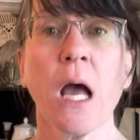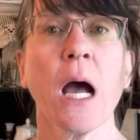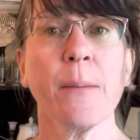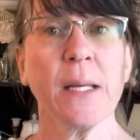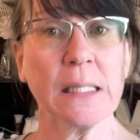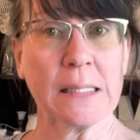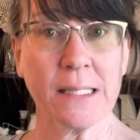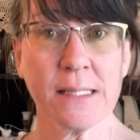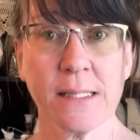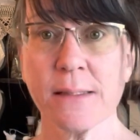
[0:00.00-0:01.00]
I paid
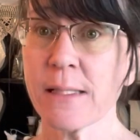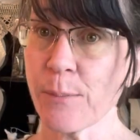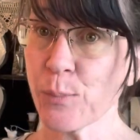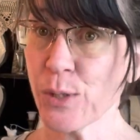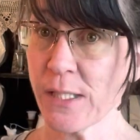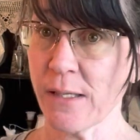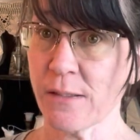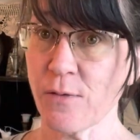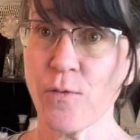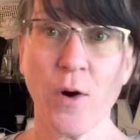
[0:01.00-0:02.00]
less than 10%
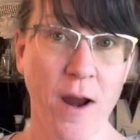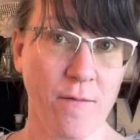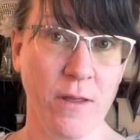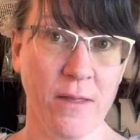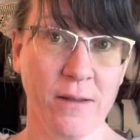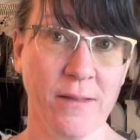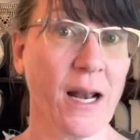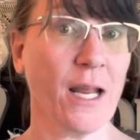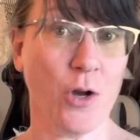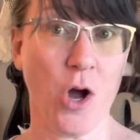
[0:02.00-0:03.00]
for everything that
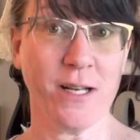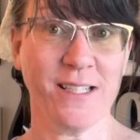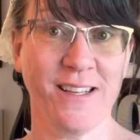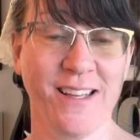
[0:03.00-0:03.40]
I got.